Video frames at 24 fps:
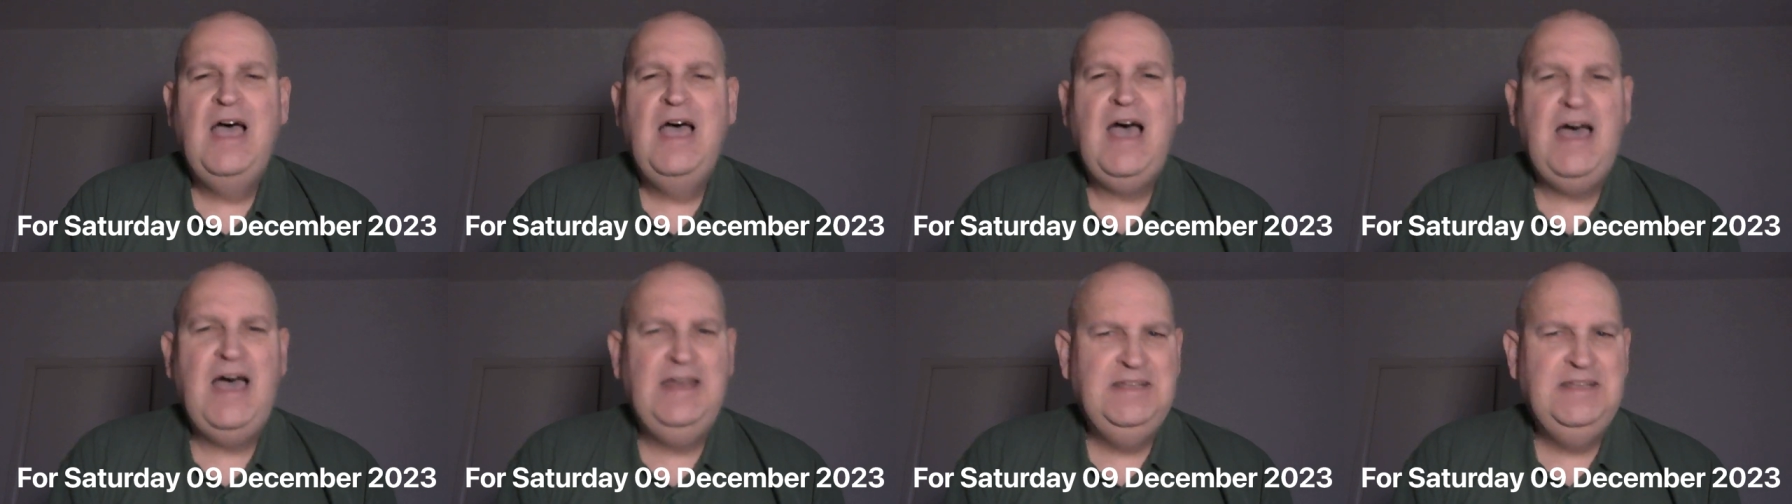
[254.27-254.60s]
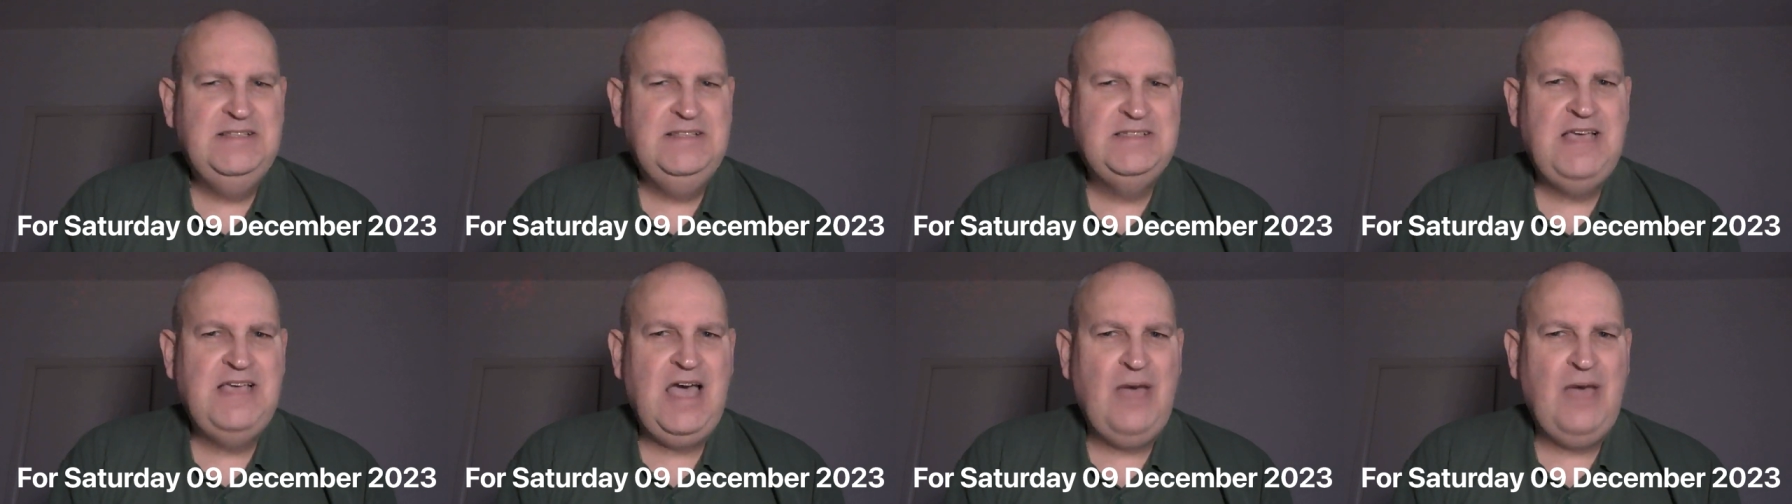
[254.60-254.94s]
and
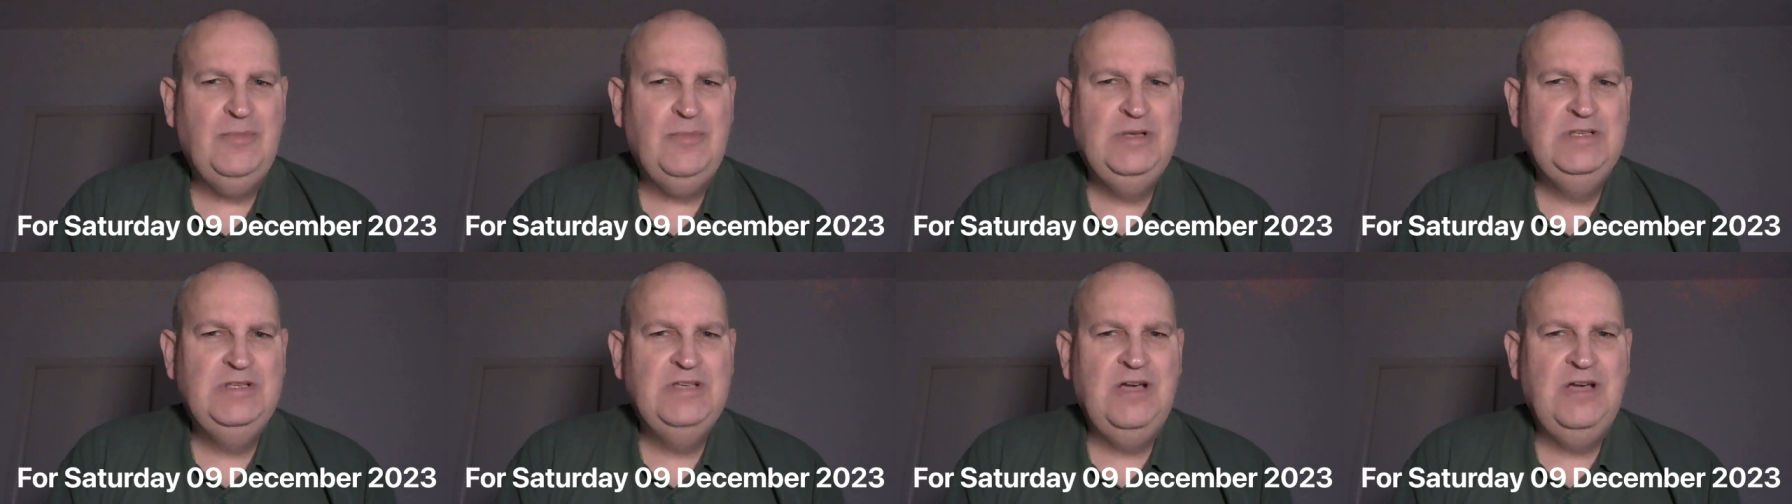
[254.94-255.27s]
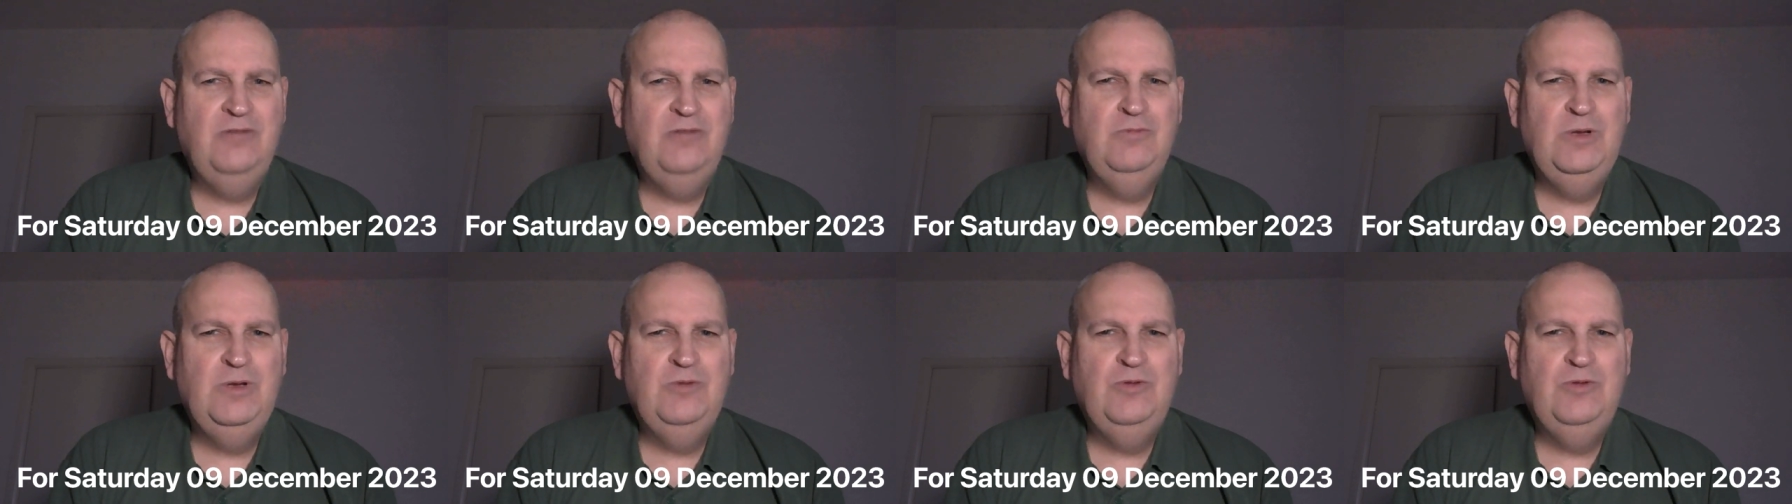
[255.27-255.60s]
it's hammered
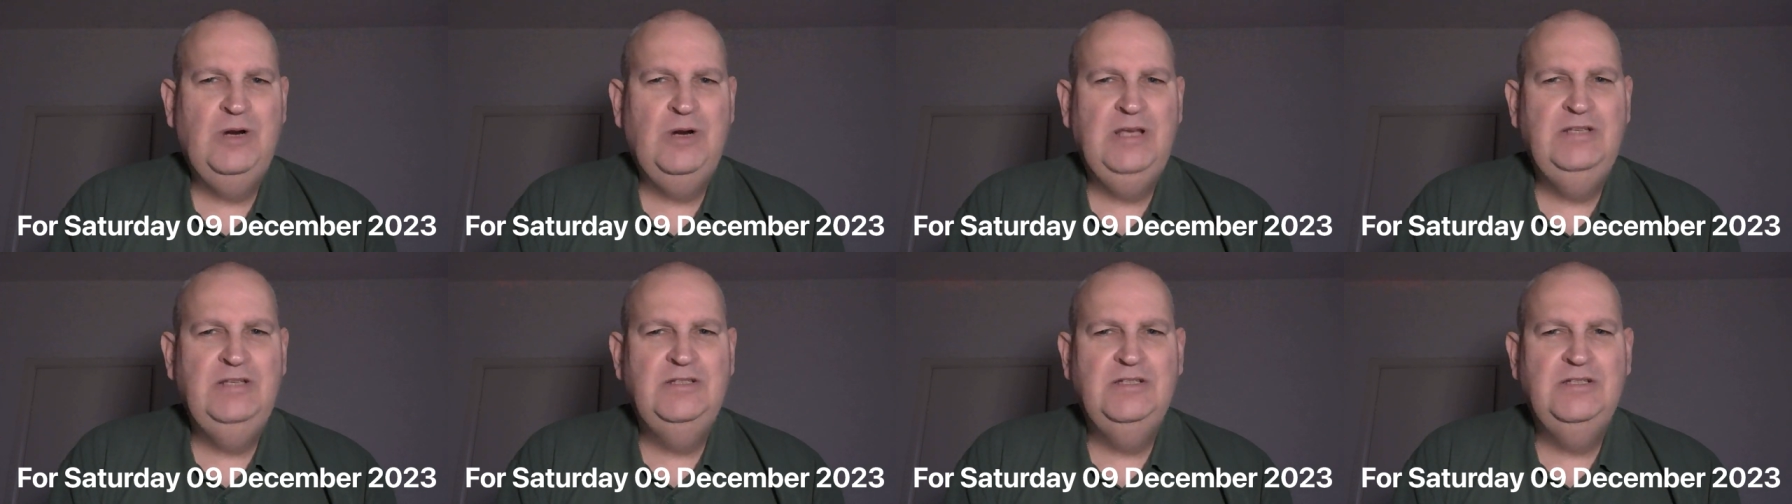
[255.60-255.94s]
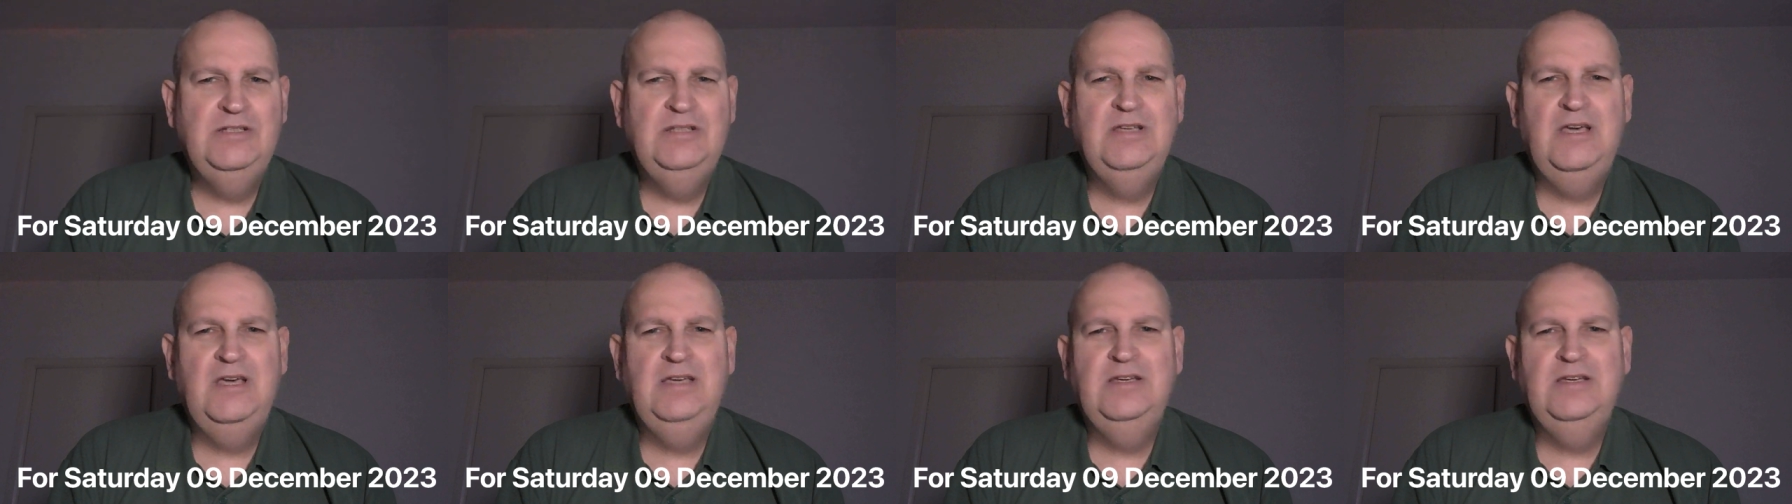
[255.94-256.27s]
down with rain
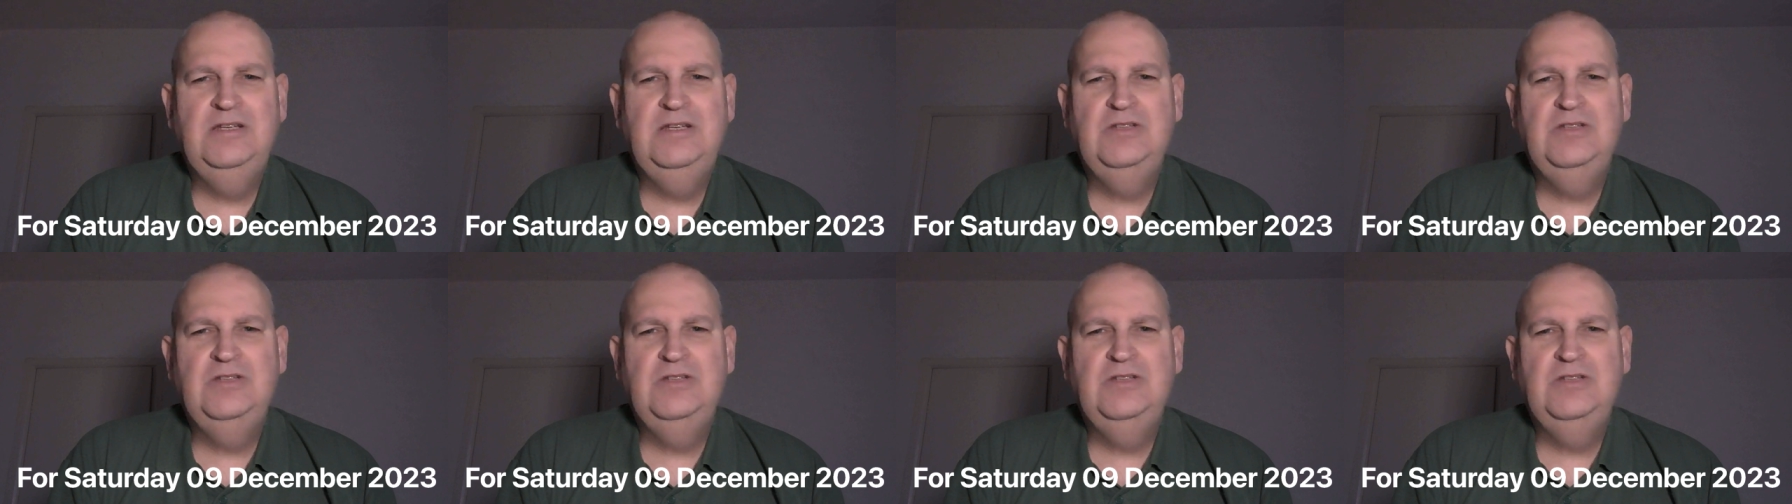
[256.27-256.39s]
today.